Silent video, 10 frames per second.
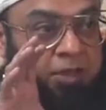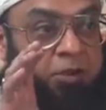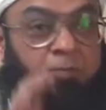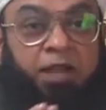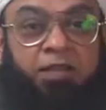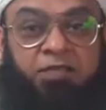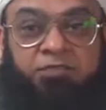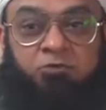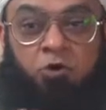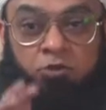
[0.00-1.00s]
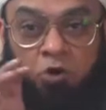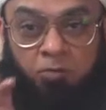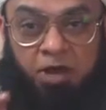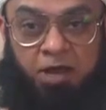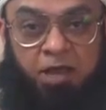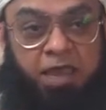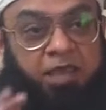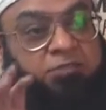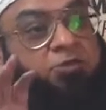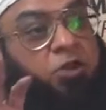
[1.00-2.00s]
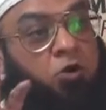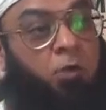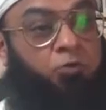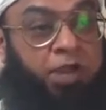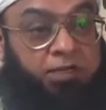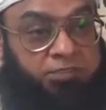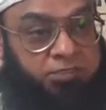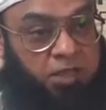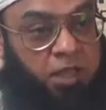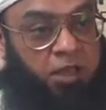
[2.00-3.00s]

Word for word: repentance or tawbah has three components.